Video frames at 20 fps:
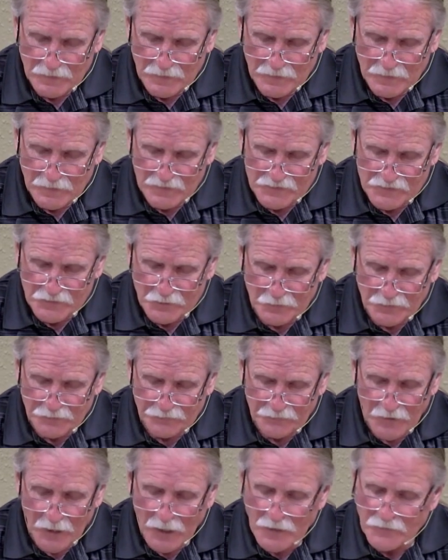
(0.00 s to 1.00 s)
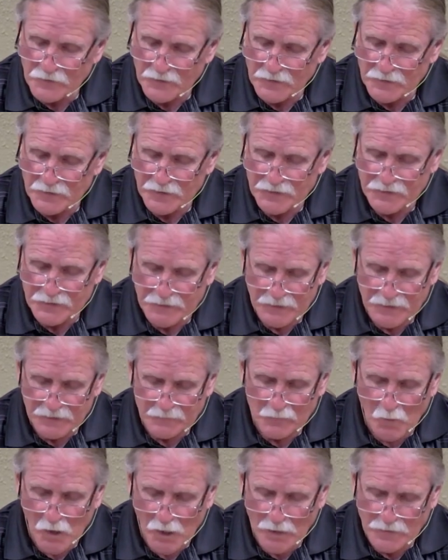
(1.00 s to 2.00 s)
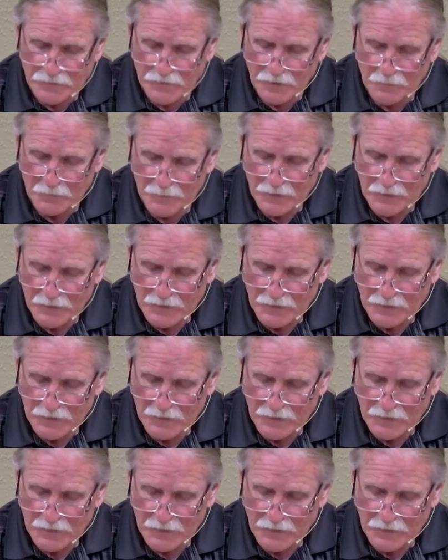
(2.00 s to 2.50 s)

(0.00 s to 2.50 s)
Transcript: And so we find that he did wind up